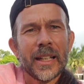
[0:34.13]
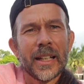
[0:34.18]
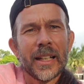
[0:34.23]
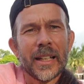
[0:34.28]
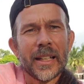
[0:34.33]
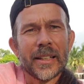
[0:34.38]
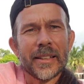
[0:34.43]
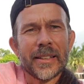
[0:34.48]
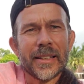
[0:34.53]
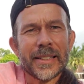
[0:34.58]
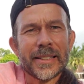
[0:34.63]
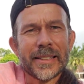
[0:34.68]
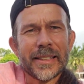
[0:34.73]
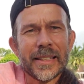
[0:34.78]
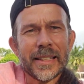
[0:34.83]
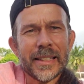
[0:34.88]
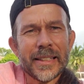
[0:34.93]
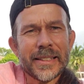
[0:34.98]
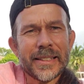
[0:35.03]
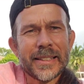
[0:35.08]
Uh, this
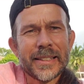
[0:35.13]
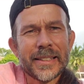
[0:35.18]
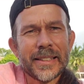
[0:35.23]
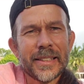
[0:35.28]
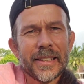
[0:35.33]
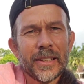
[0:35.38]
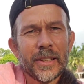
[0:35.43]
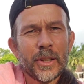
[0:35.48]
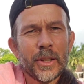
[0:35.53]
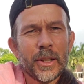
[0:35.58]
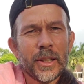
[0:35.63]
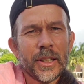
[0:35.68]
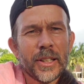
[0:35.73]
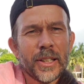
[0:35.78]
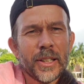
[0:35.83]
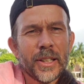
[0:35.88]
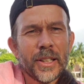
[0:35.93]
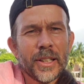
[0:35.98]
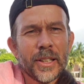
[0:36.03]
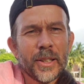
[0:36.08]
is
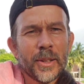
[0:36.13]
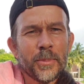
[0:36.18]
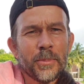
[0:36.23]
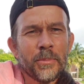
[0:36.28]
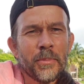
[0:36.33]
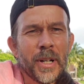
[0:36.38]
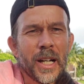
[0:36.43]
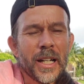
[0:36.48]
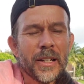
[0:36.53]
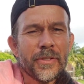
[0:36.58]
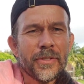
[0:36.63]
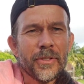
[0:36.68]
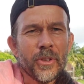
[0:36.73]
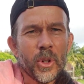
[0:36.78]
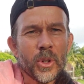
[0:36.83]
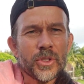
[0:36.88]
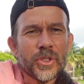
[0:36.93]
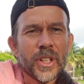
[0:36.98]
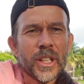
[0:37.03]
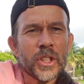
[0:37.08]
my
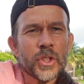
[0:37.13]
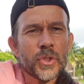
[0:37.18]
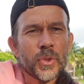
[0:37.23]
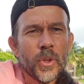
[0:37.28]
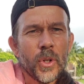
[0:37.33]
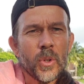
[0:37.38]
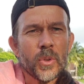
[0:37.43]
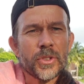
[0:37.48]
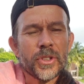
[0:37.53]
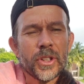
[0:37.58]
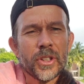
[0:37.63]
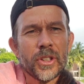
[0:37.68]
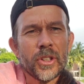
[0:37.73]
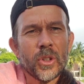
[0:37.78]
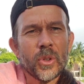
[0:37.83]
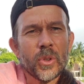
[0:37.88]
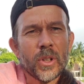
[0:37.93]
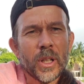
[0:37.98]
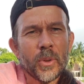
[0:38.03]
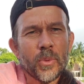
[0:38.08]
first intro to
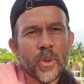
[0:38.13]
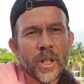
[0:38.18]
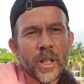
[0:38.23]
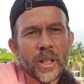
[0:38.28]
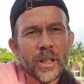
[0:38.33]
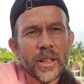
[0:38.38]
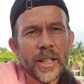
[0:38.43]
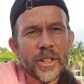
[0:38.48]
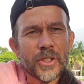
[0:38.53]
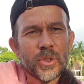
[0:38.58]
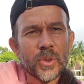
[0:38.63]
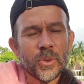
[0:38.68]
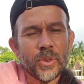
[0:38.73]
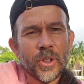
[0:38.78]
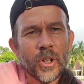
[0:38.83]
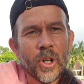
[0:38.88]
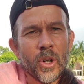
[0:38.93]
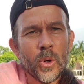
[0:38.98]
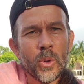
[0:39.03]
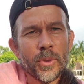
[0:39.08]
you, and I wanted to let you
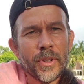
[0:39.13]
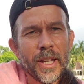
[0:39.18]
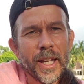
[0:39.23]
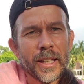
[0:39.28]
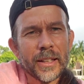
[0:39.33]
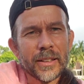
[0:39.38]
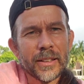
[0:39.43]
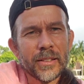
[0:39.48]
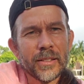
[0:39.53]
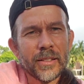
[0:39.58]
know that